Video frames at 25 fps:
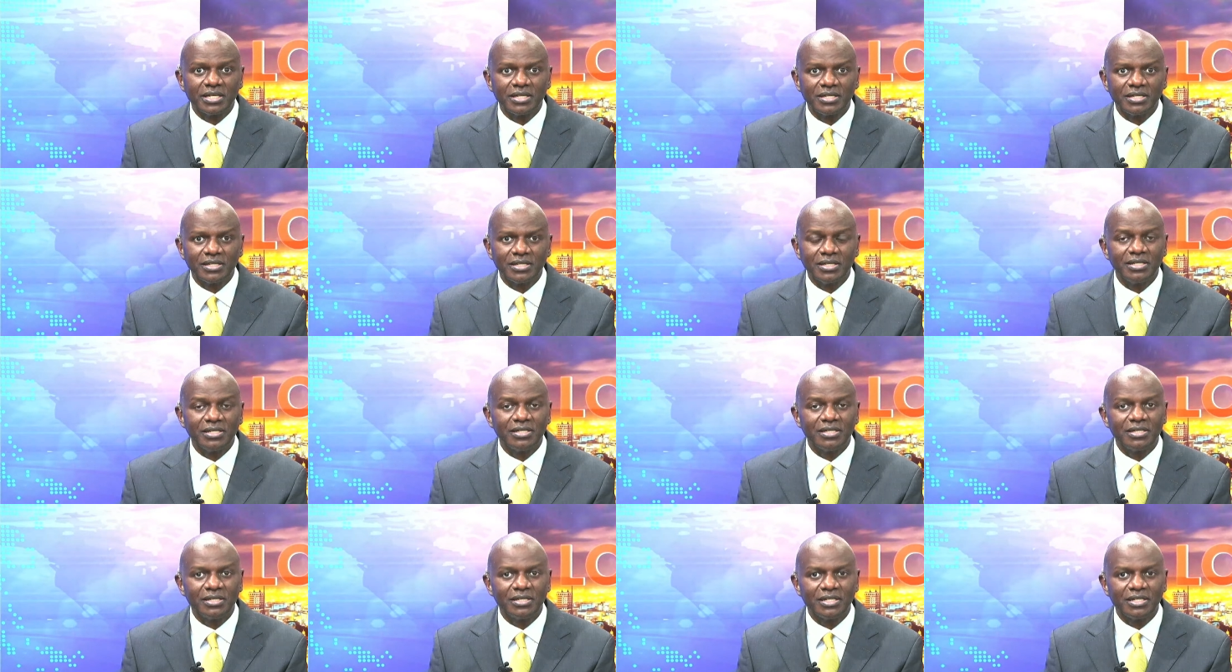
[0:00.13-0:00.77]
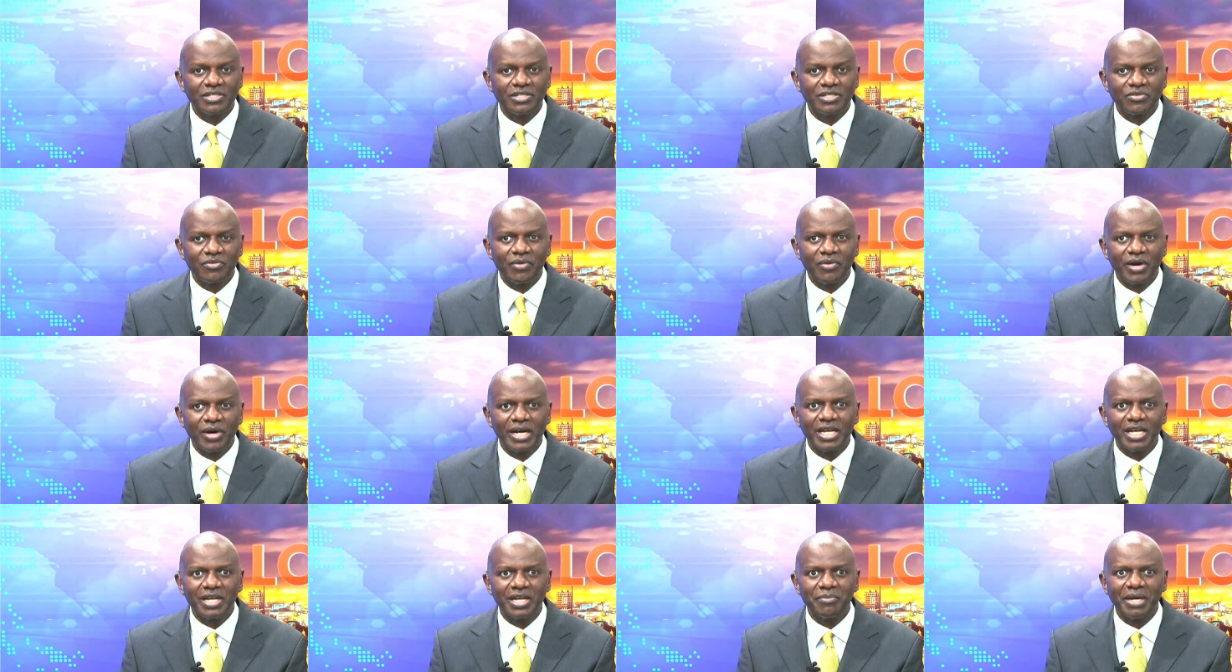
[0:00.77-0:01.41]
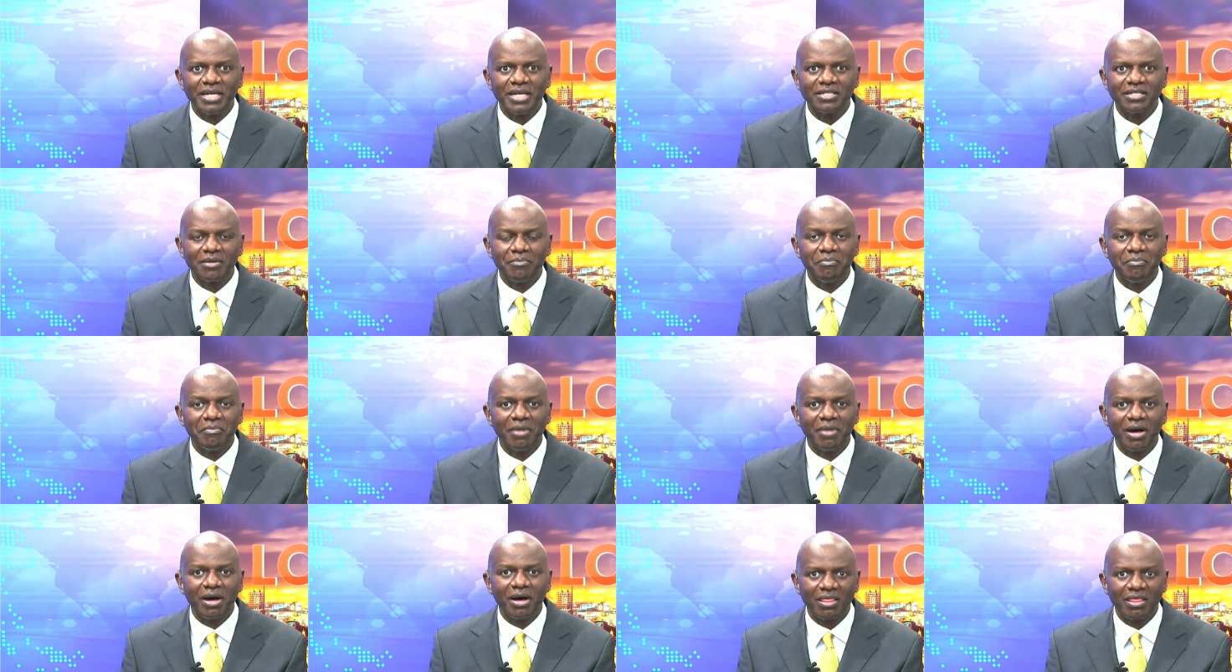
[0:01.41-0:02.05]
and his running mate
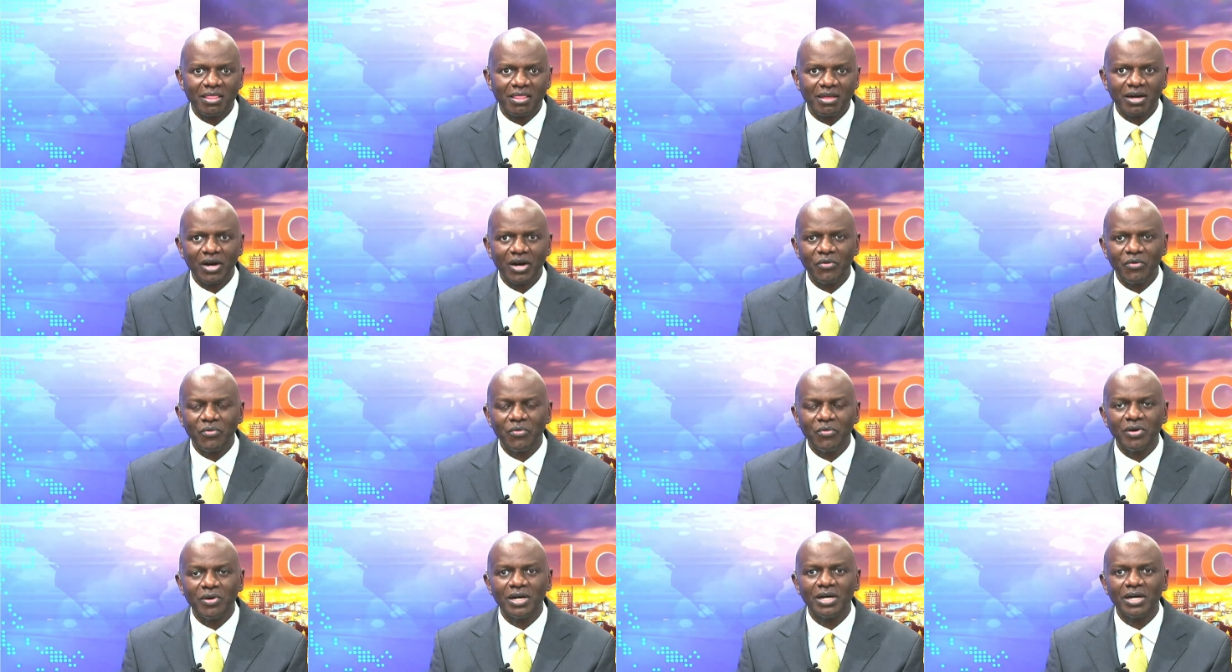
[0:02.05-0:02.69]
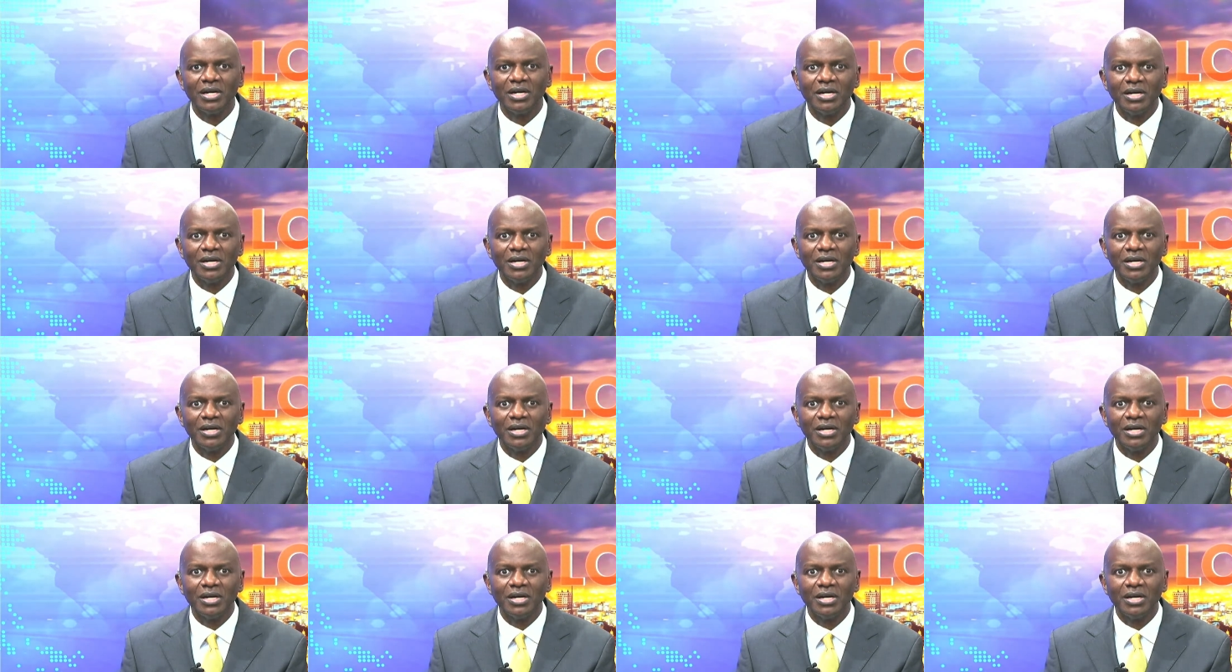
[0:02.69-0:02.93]
Martha Karua